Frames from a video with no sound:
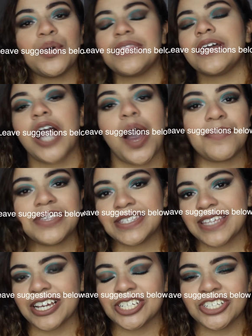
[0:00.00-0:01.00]
in the comment
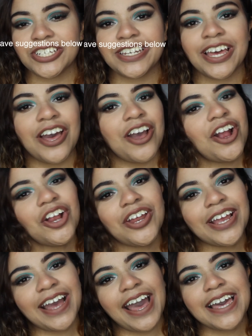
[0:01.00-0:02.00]
section.
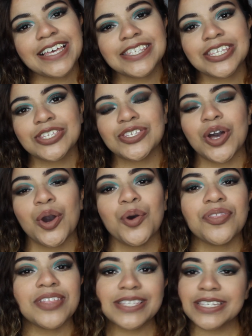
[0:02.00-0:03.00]
Alright guys,
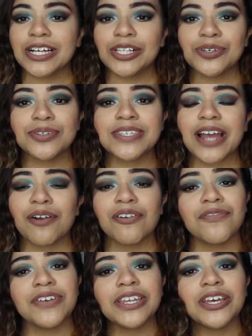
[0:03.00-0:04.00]
so this concludes our
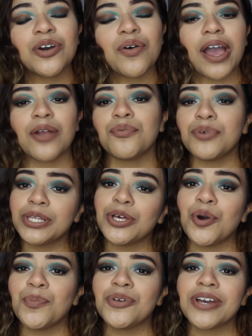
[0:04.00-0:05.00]
video. I really
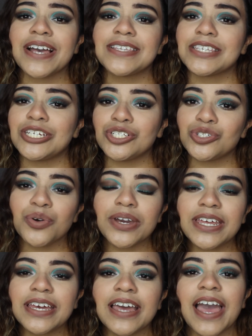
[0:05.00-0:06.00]
hope you guys enjoyed
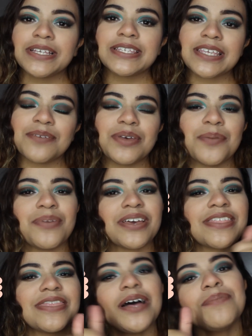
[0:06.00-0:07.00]
it. Please give me a
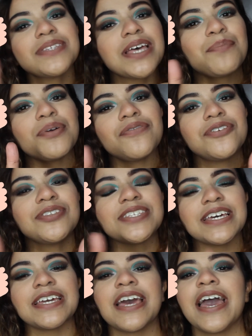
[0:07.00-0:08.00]
big thumbs up if you
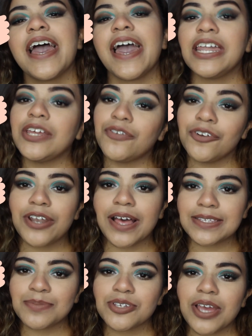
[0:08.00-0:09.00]
did, and if you're
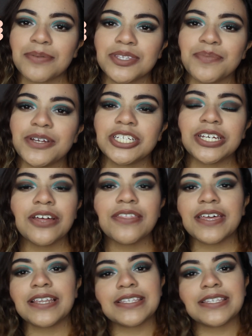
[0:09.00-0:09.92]
not subscribed to my channel, then